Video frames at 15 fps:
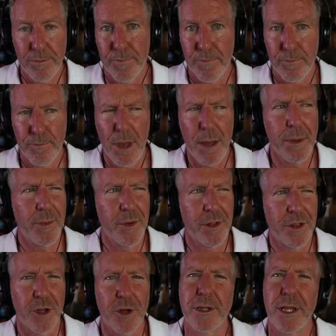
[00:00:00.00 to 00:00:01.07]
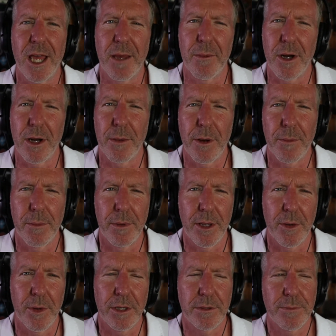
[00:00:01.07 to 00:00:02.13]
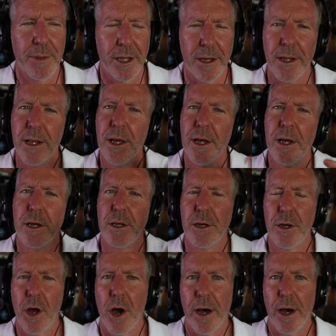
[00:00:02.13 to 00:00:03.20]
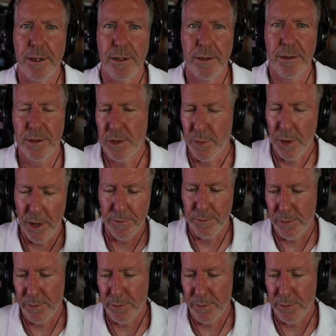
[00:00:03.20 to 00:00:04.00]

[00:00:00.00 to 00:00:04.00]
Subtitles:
maybe when 13 came out, I probably was, but not 12.